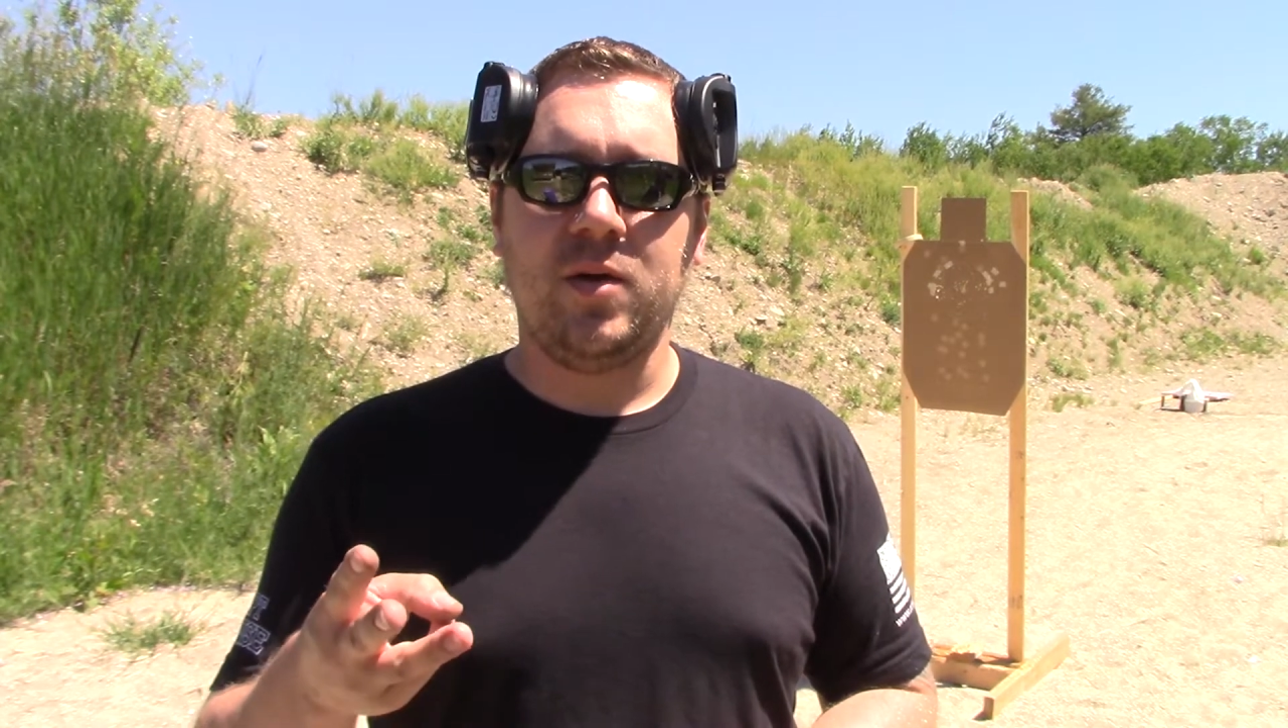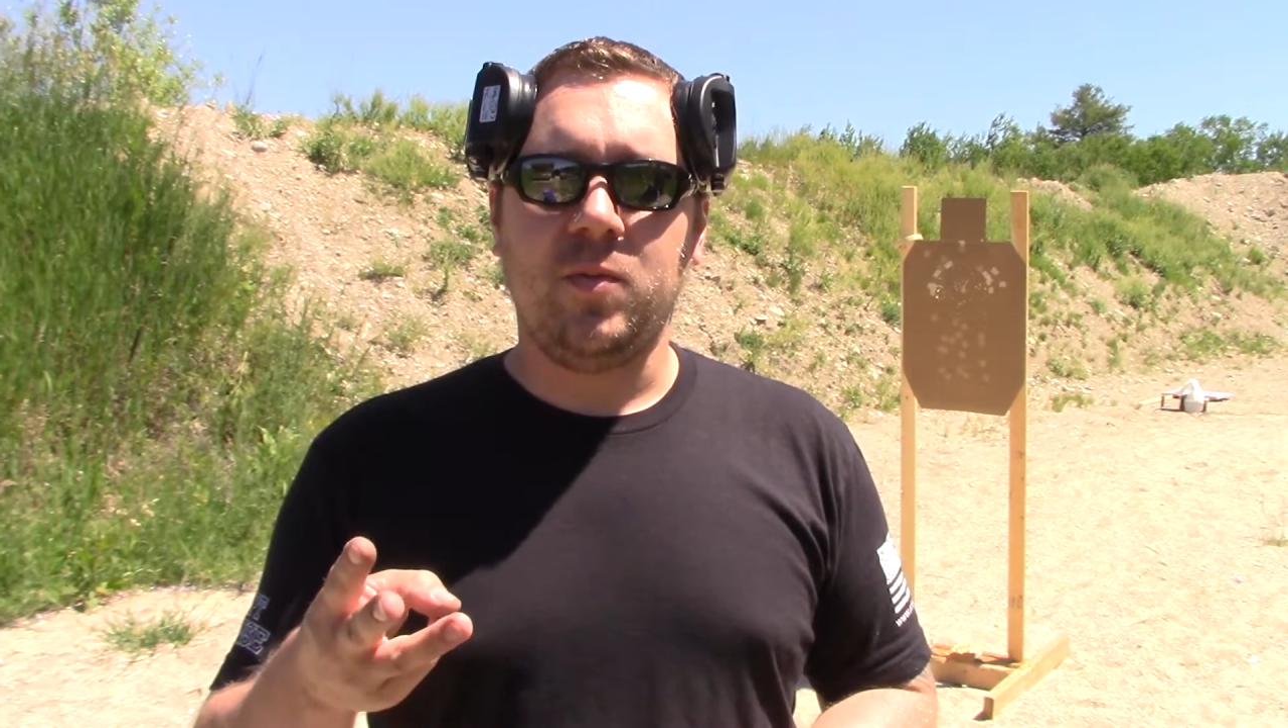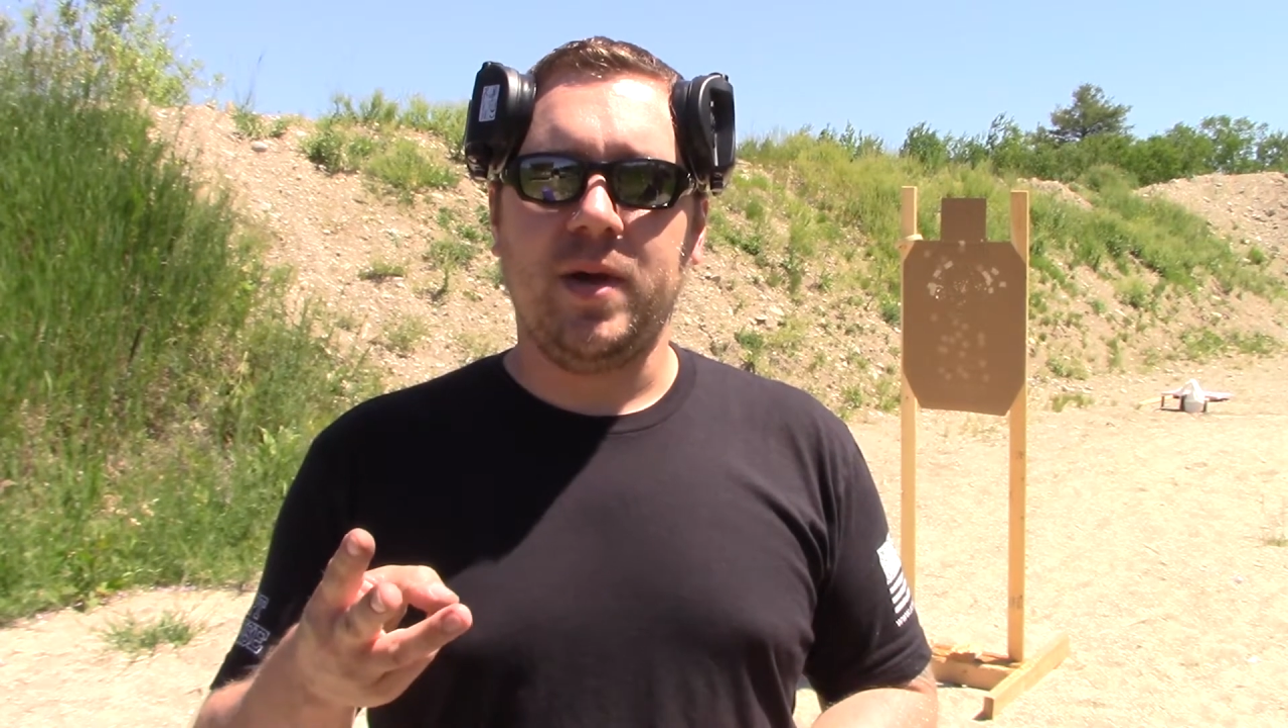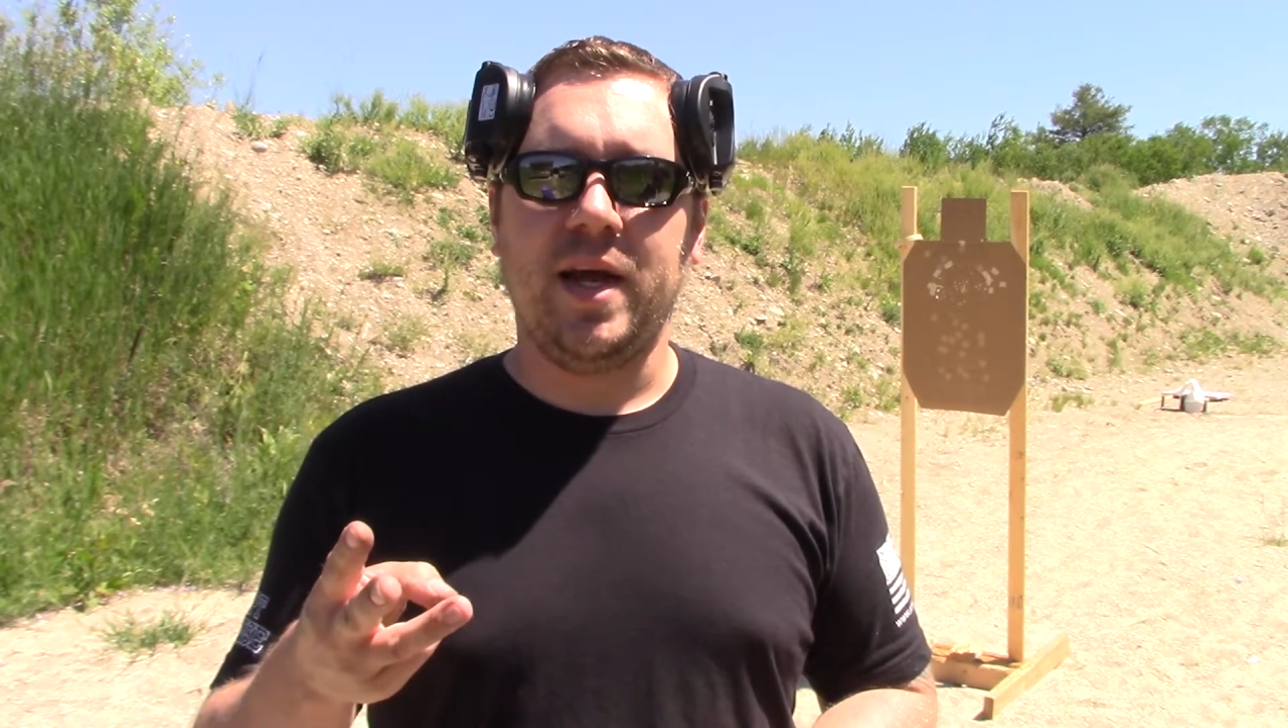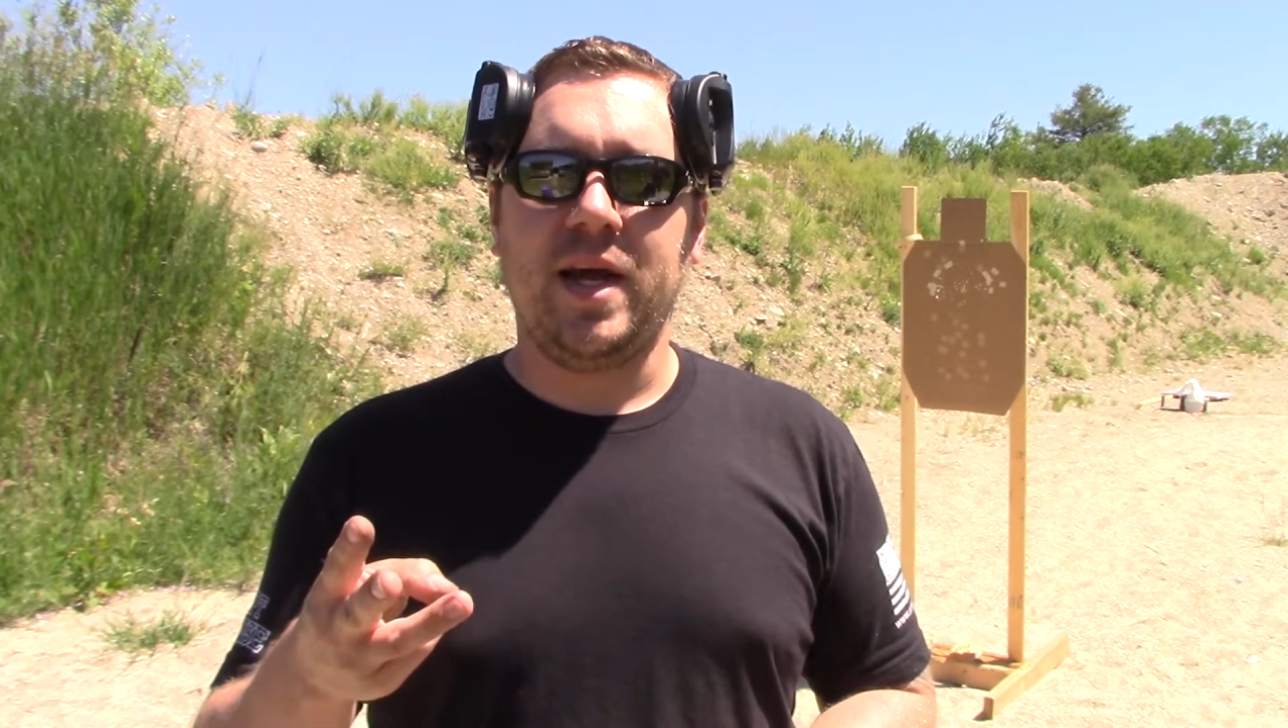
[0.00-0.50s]

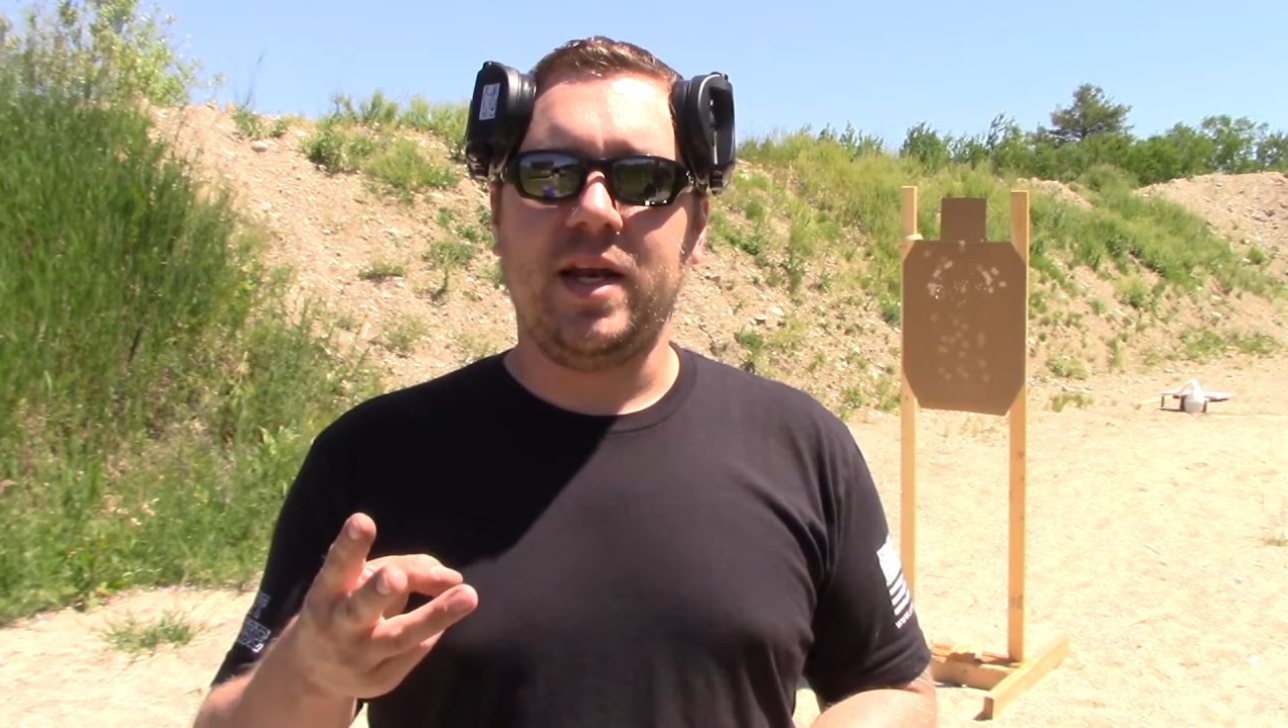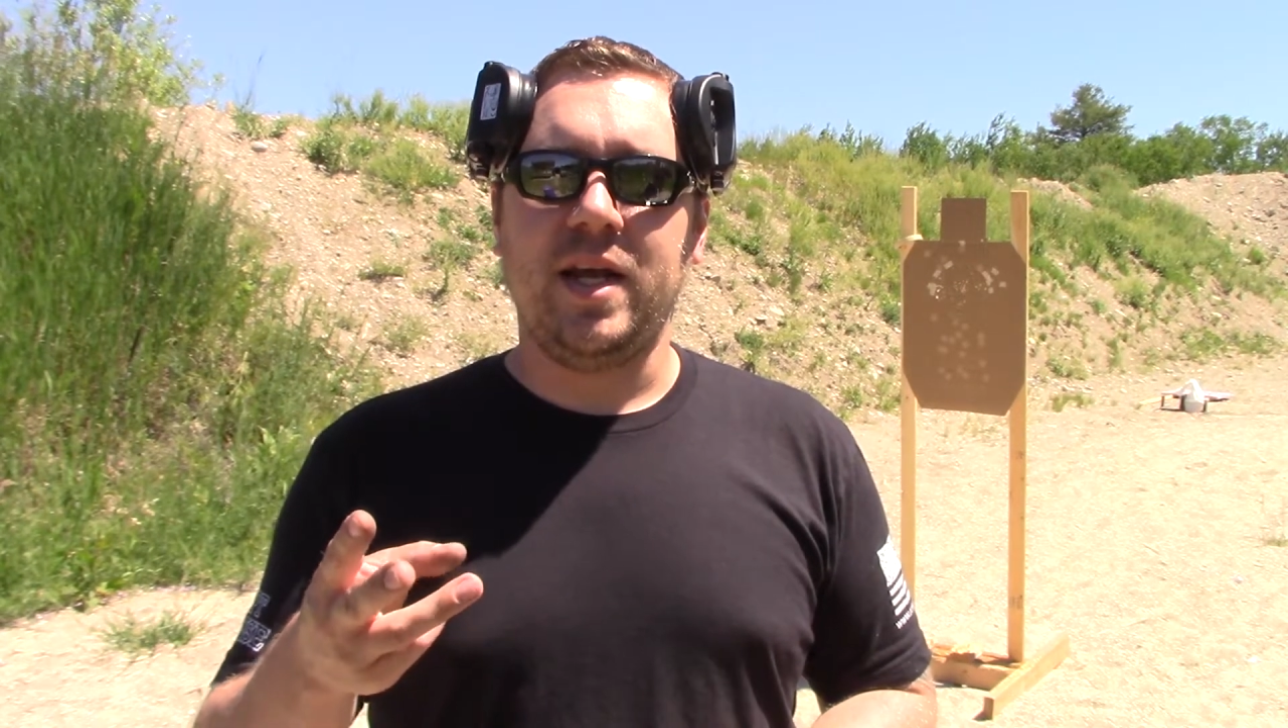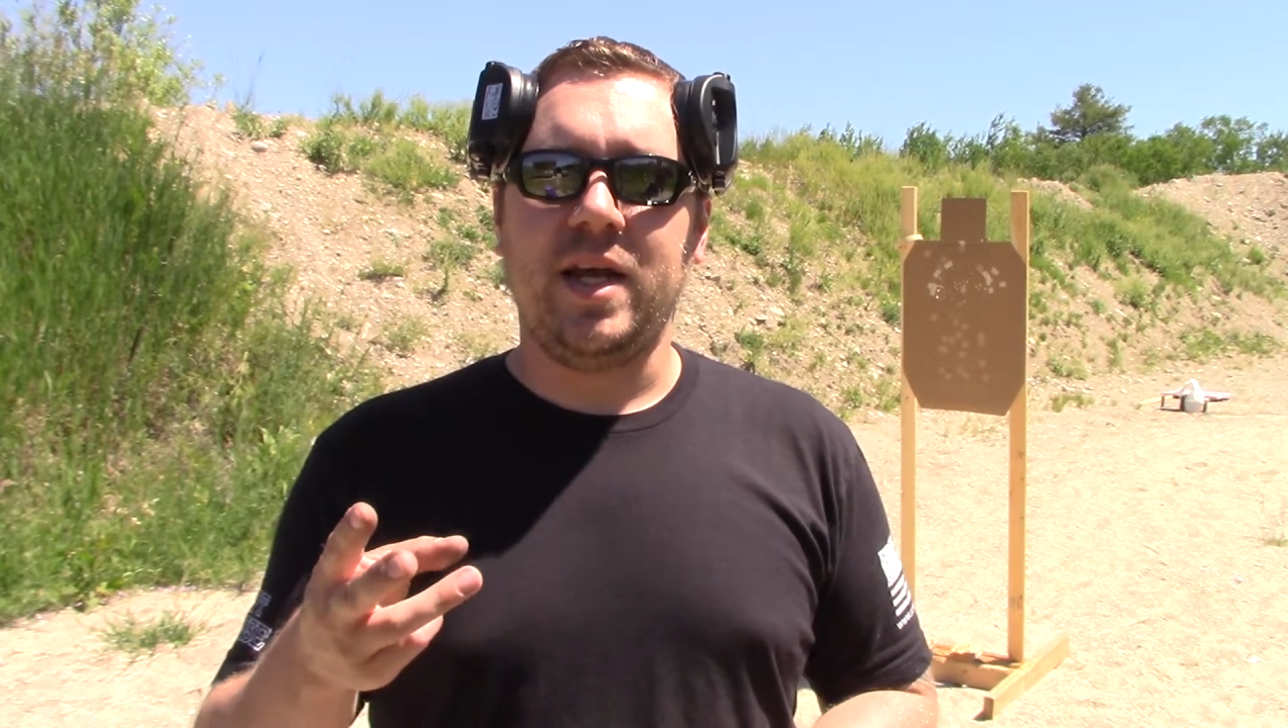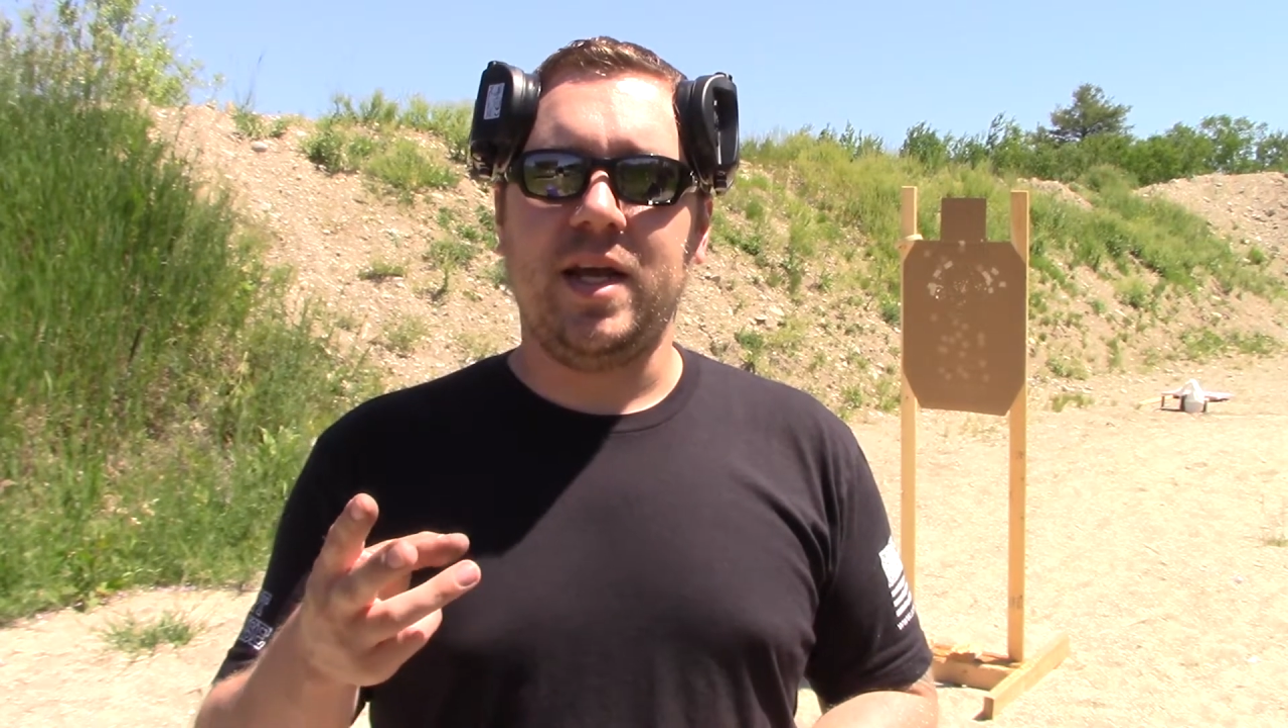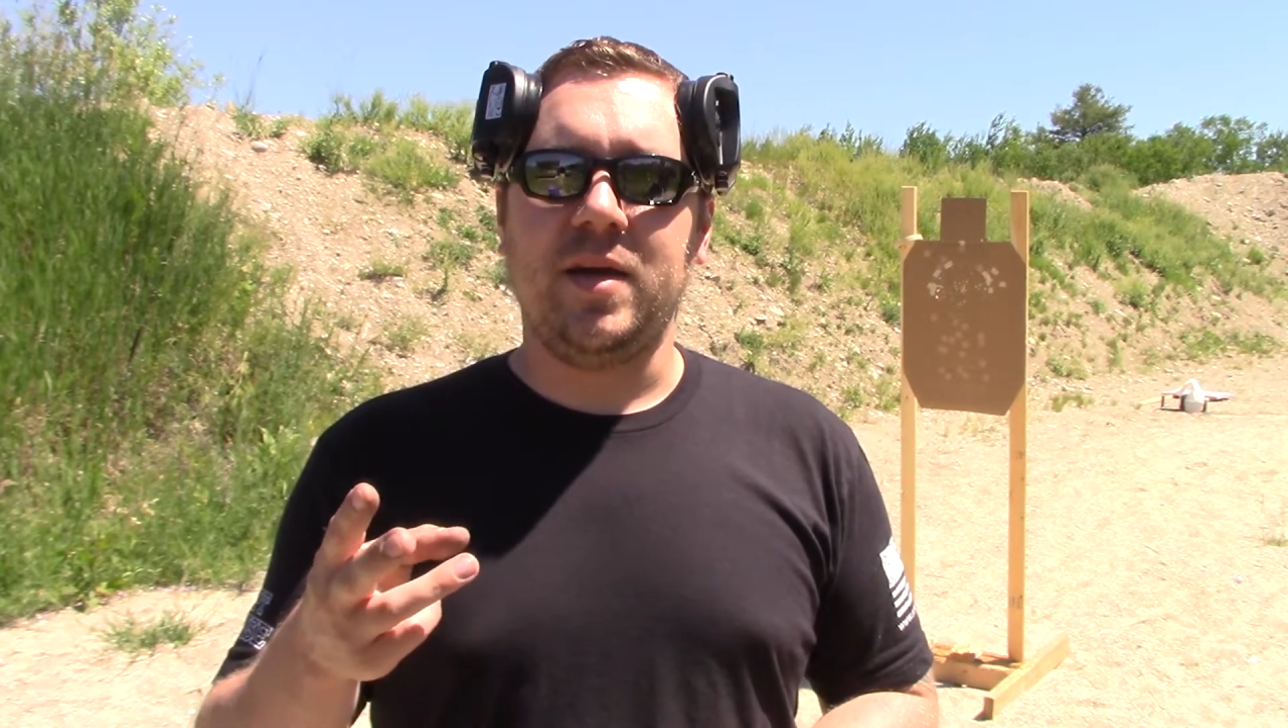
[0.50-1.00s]
we had
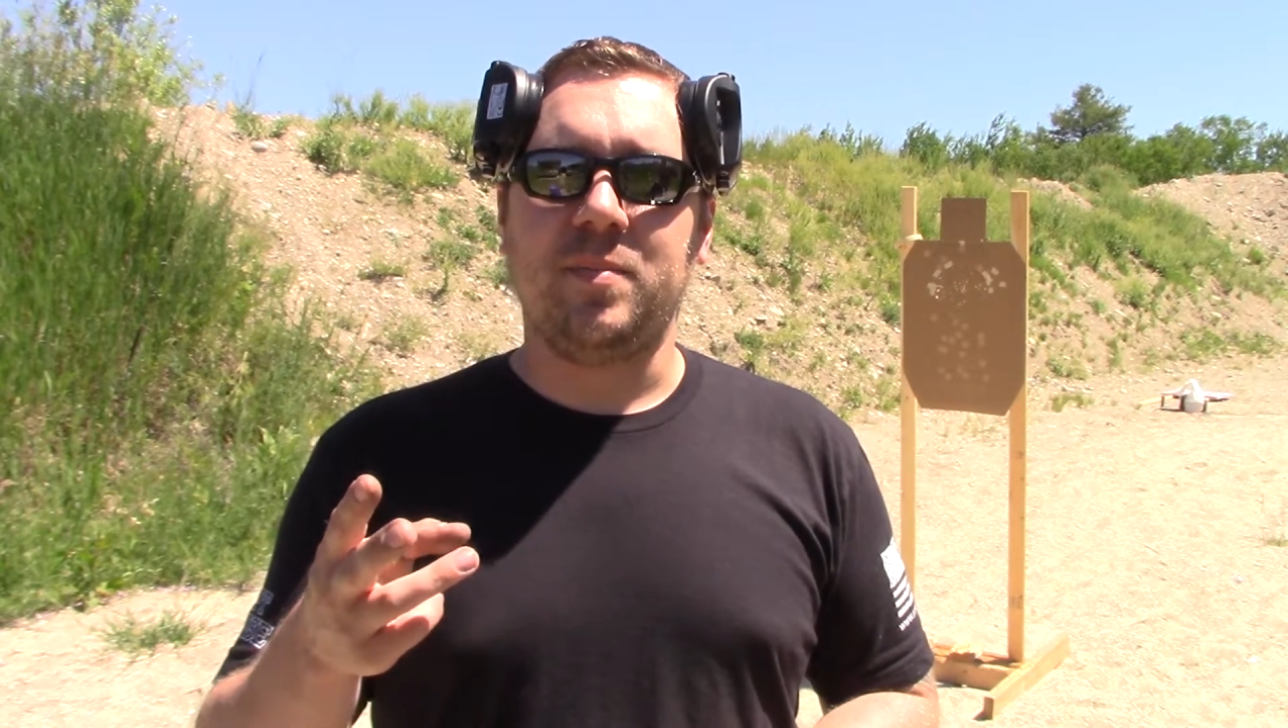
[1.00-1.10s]
a